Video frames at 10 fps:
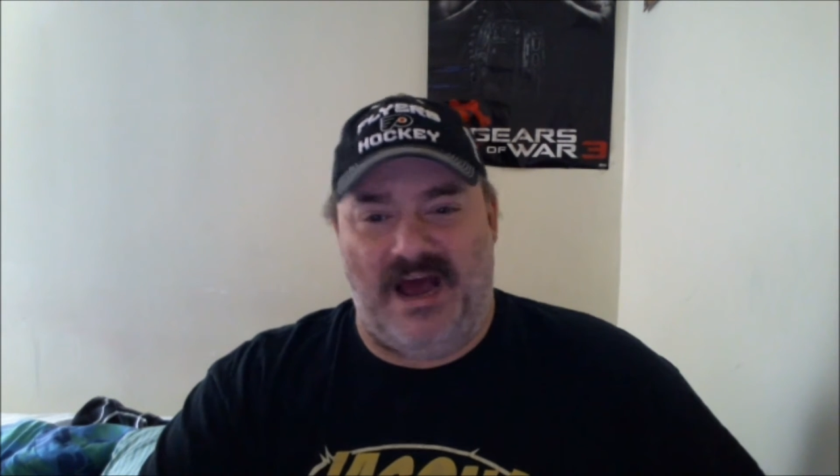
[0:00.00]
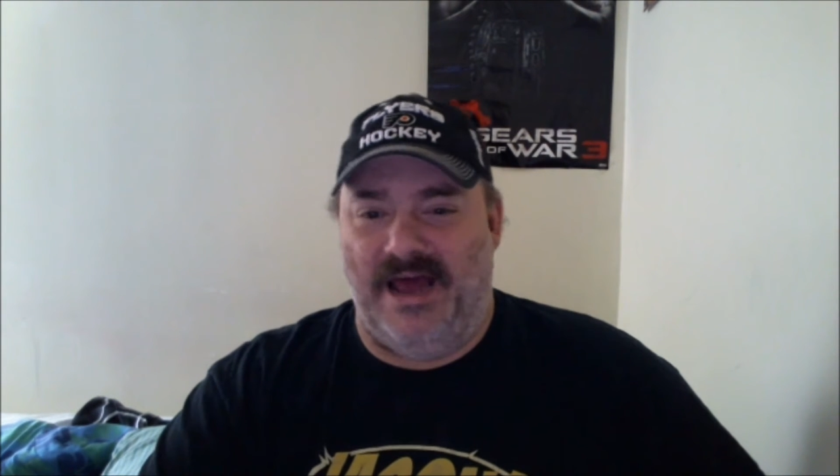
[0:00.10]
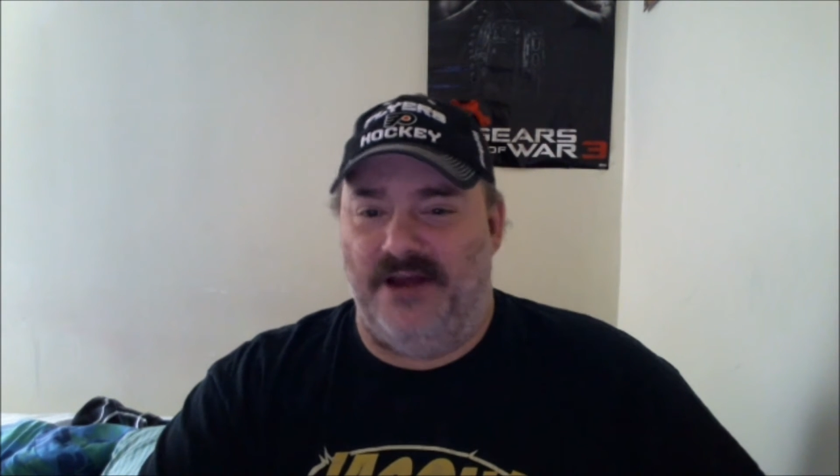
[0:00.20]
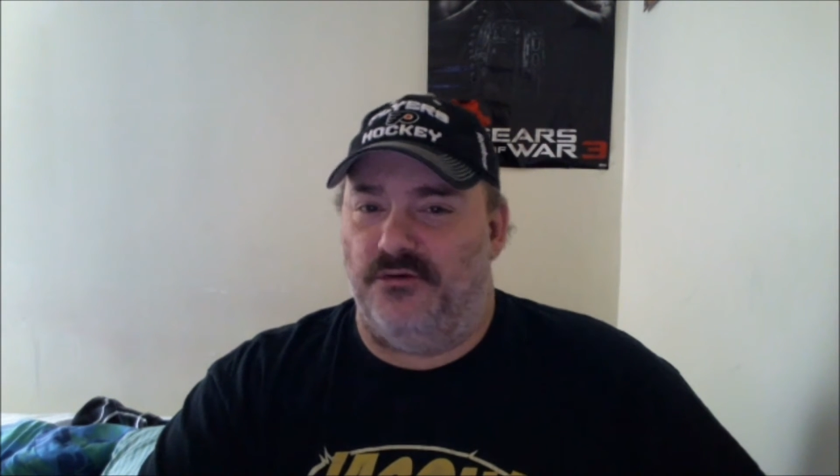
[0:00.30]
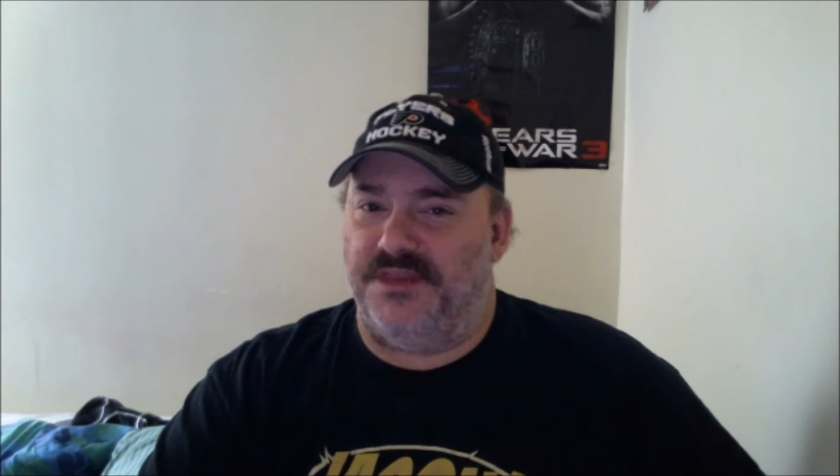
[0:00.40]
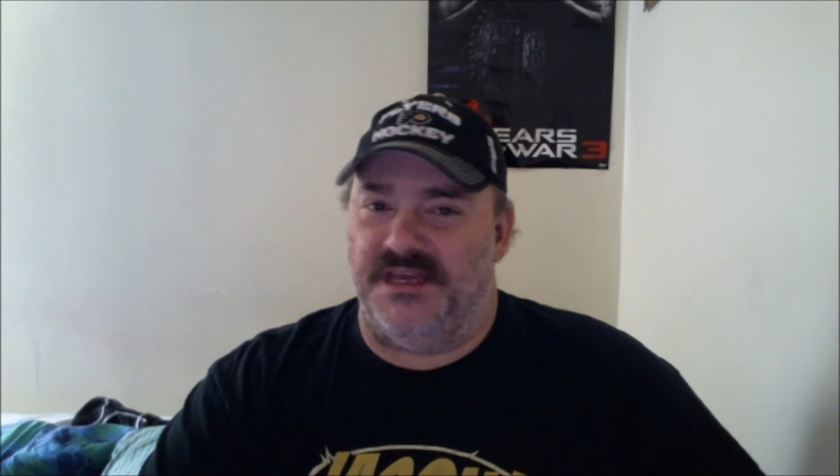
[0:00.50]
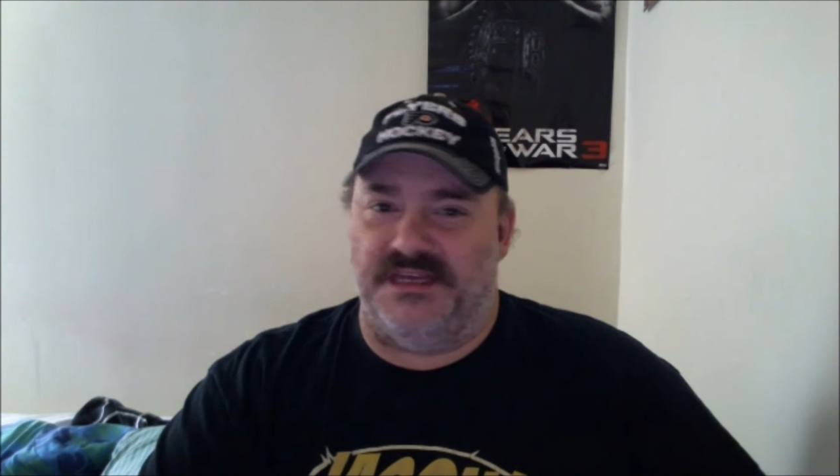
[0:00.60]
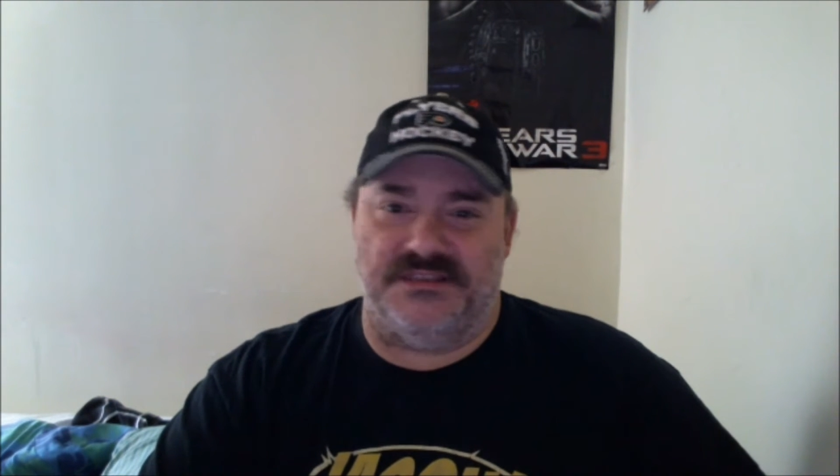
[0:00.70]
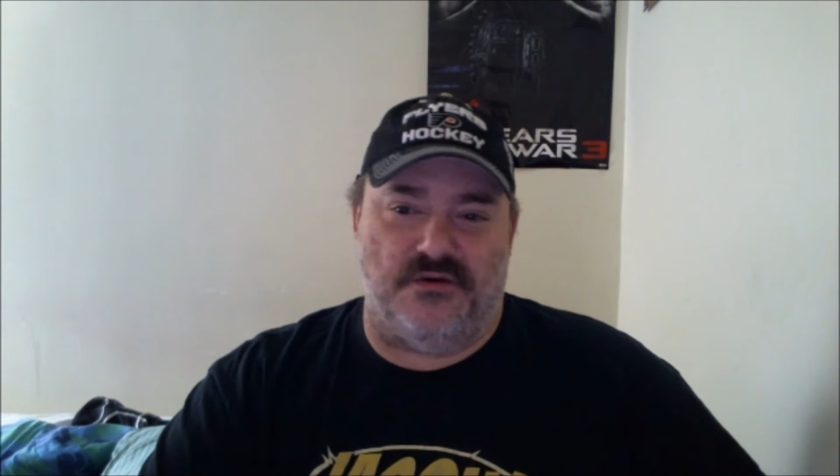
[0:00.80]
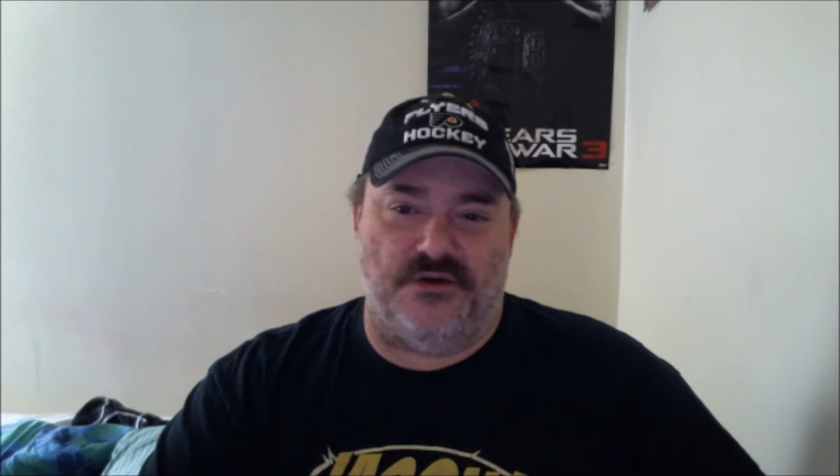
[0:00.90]
I don't think
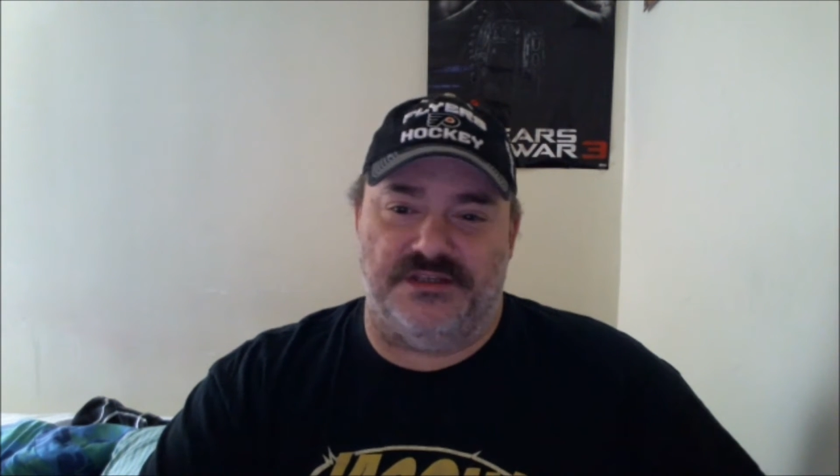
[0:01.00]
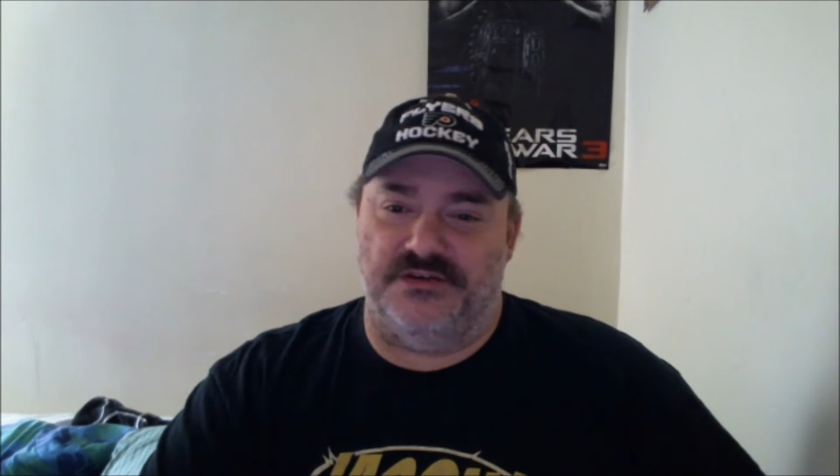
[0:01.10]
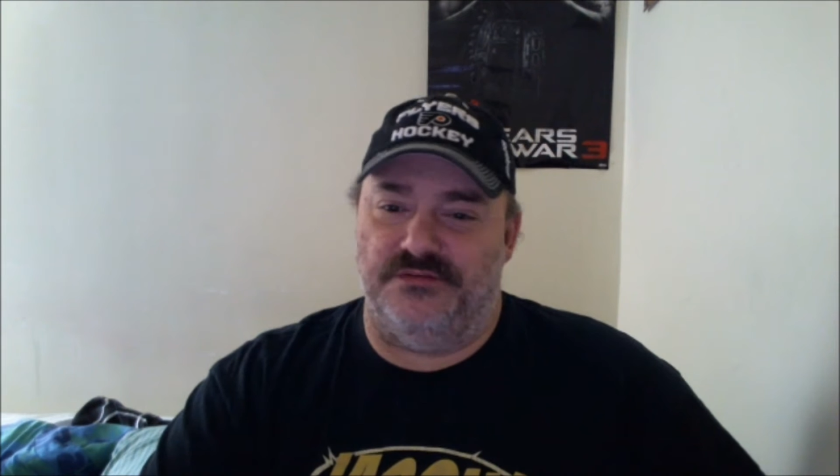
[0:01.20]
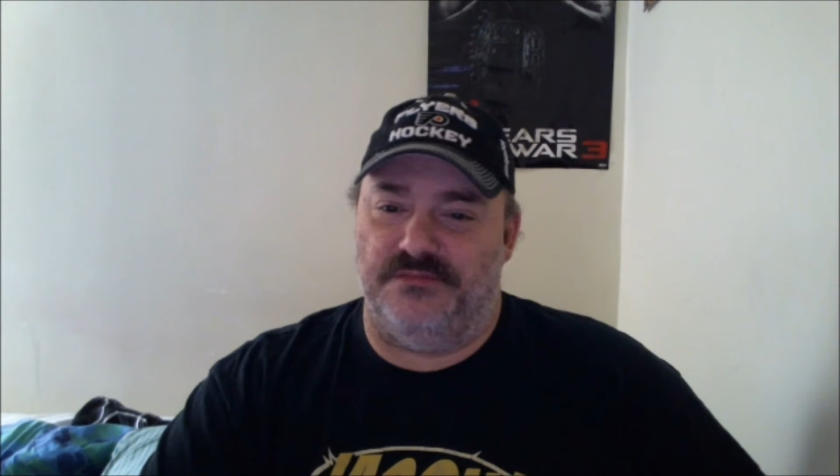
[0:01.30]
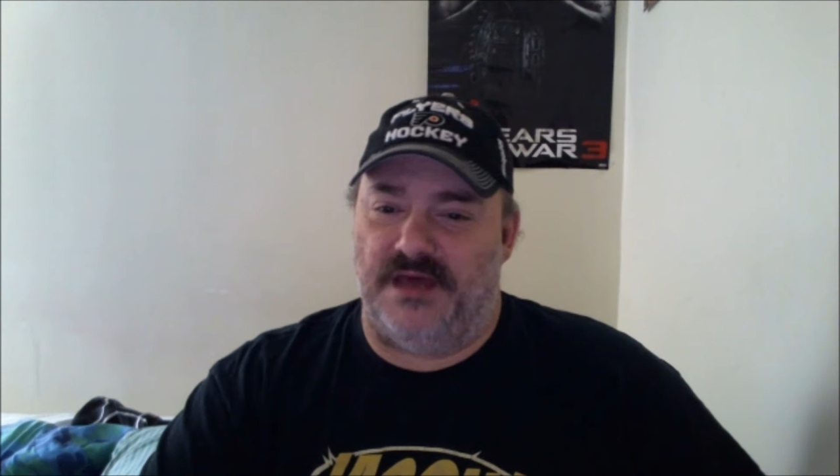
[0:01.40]
he's going to.